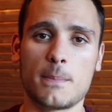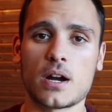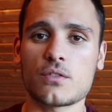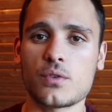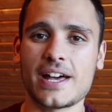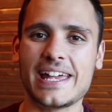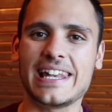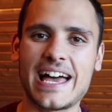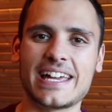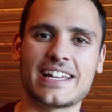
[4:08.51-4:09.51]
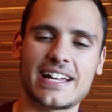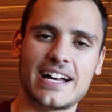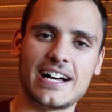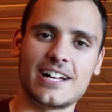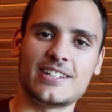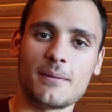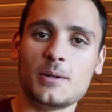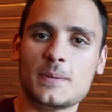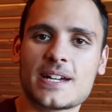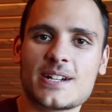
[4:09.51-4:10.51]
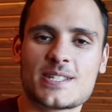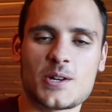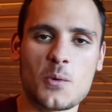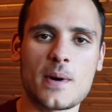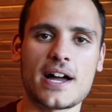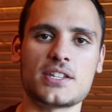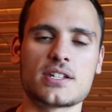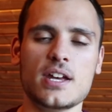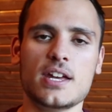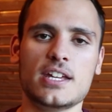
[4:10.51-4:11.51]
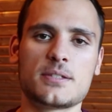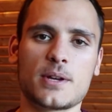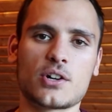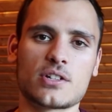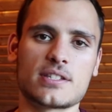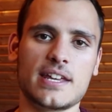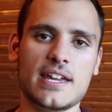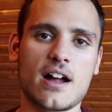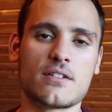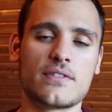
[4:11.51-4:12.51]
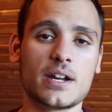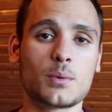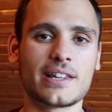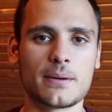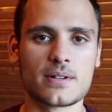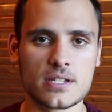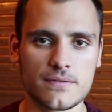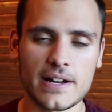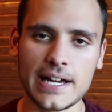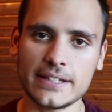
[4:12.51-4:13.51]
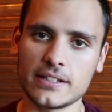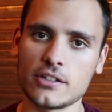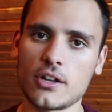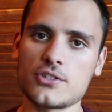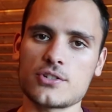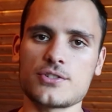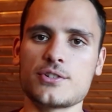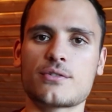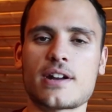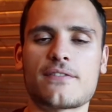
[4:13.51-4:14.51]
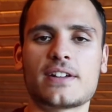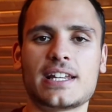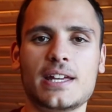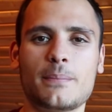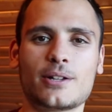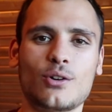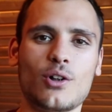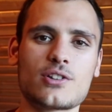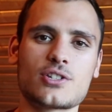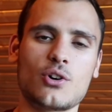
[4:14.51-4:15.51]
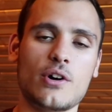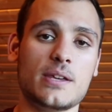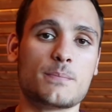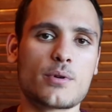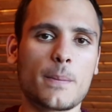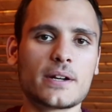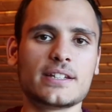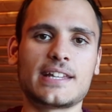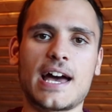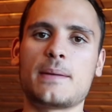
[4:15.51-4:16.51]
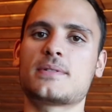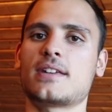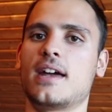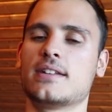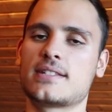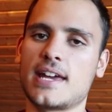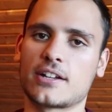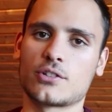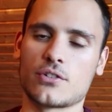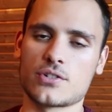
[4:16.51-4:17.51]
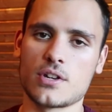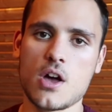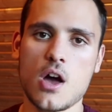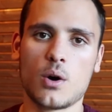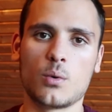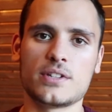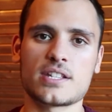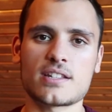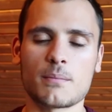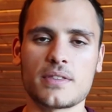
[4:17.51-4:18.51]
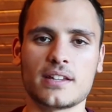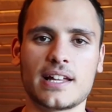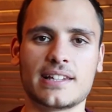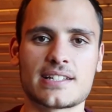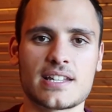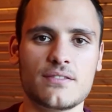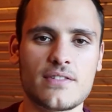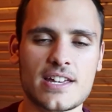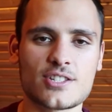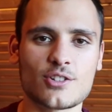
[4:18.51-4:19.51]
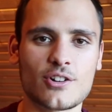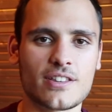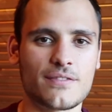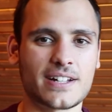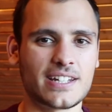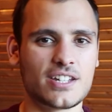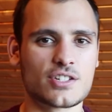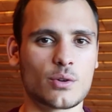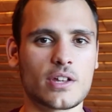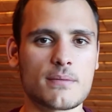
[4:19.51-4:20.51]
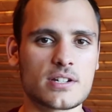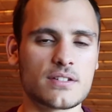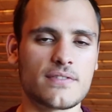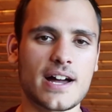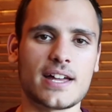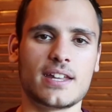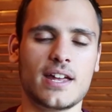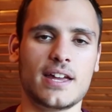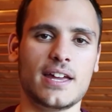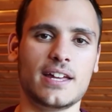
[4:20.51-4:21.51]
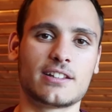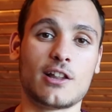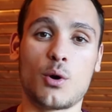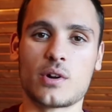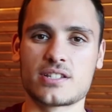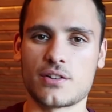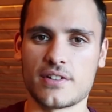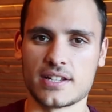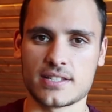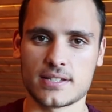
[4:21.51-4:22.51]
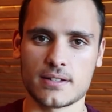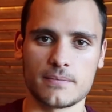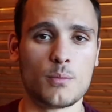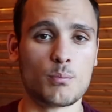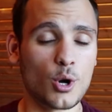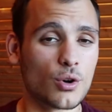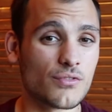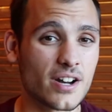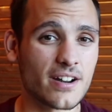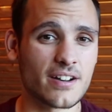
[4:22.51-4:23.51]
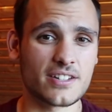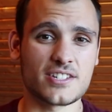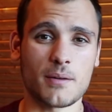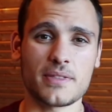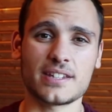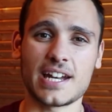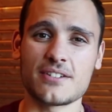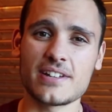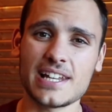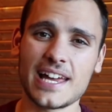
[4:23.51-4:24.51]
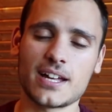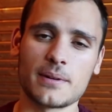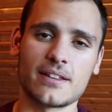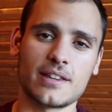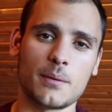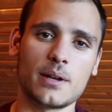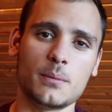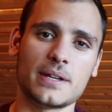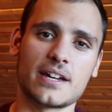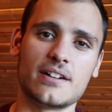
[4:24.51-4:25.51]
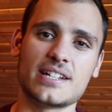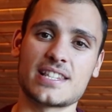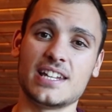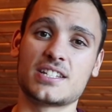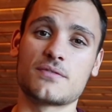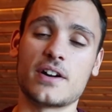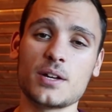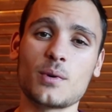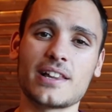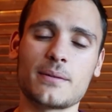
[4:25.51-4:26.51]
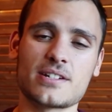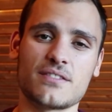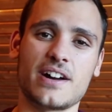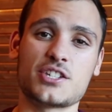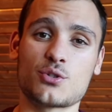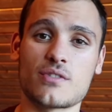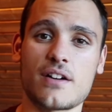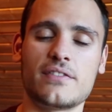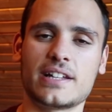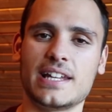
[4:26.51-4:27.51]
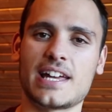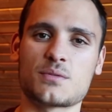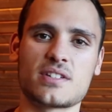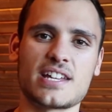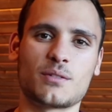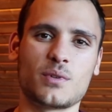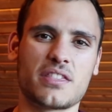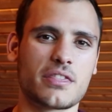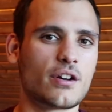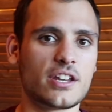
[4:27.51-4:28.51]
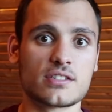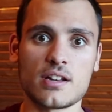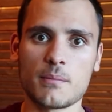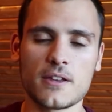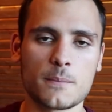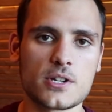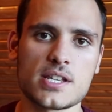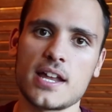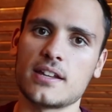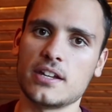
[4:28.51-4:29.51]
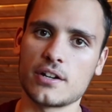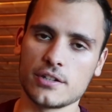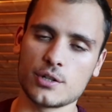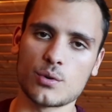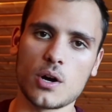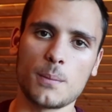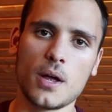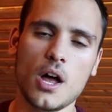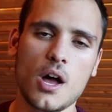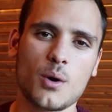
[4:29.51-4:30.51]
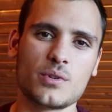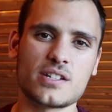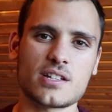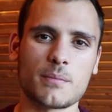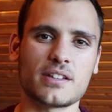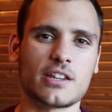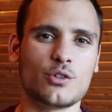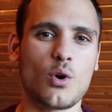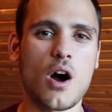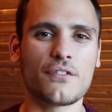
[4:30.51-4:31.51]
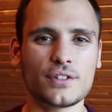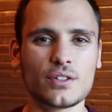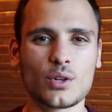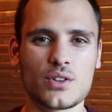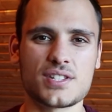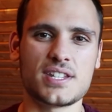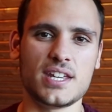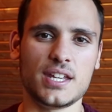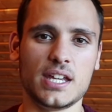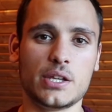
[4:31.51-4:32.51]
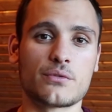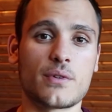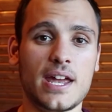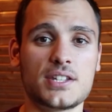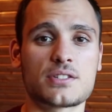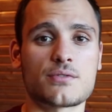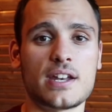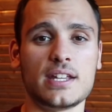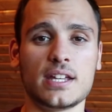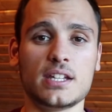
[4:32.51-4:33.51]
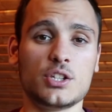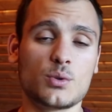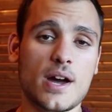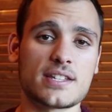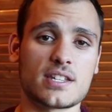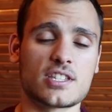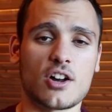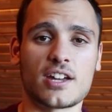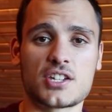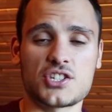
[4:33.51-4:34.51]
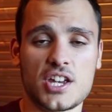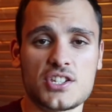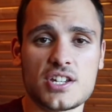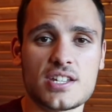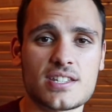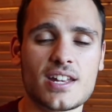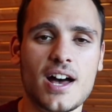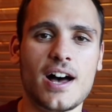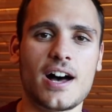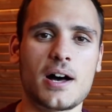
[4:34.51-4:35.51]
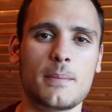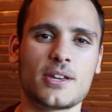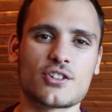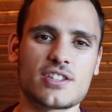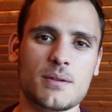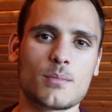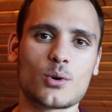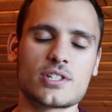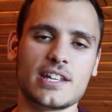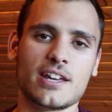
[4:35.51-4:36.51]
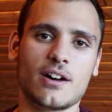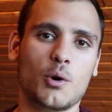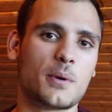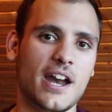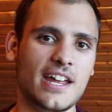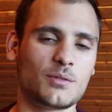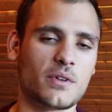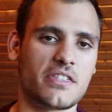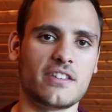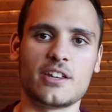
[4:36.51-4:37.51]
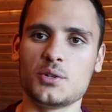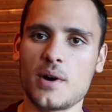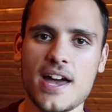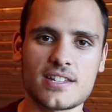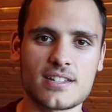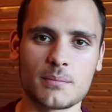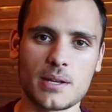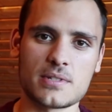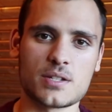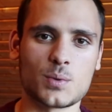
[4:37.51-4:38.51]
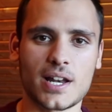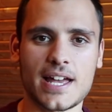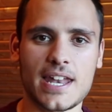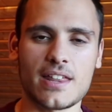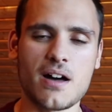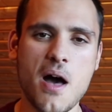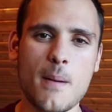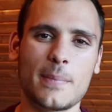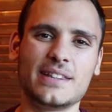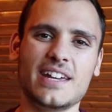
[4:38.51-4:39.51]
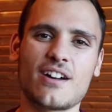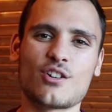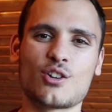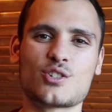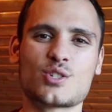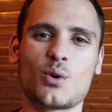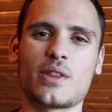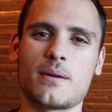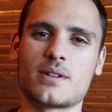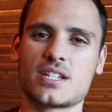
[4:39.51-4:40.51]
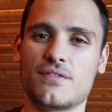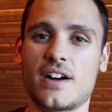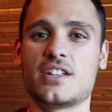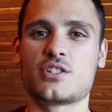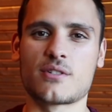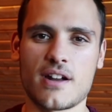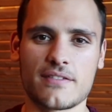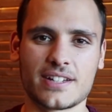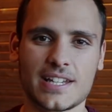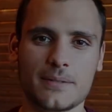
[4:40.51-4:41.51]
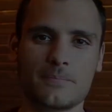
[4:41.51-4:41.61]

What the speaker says: part of why I like WP Carey so much is because they are very well diversified, not just geographically, but also in property types and sectors, which is something that as an investor, the fact that it's so diversified, it lowers the risk. Moreover, something that I really like about WP Carey is that it's very well diversified geographically, as we said, with 30-something% here in Europe, which is something that you often don't see in REITs trading in US stock exchanges, because they mostly operate within the US, sometimes as well Canada, but they are not so diversified geographically.